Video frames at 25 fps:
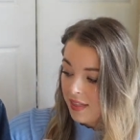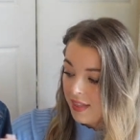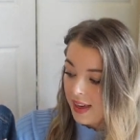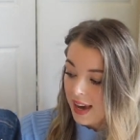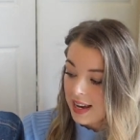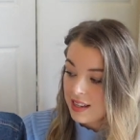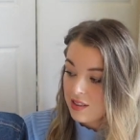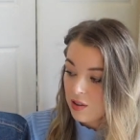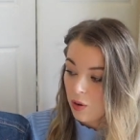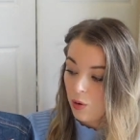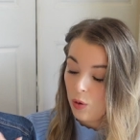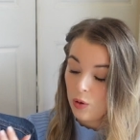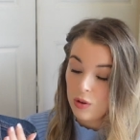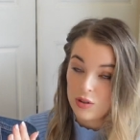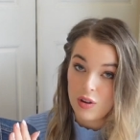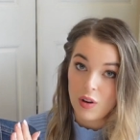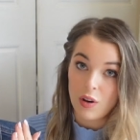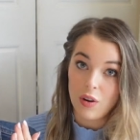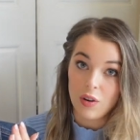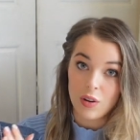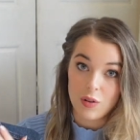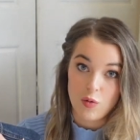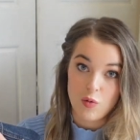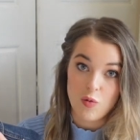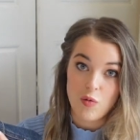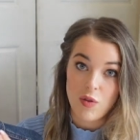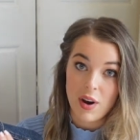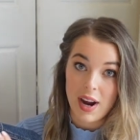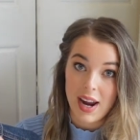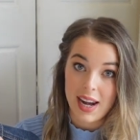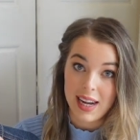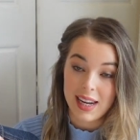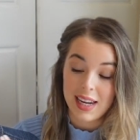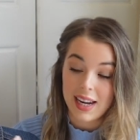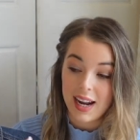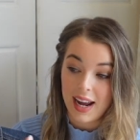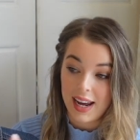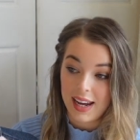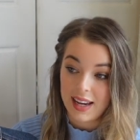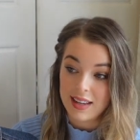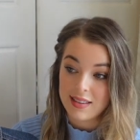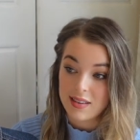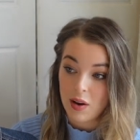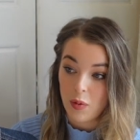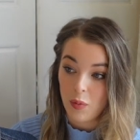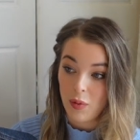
This also looks really nice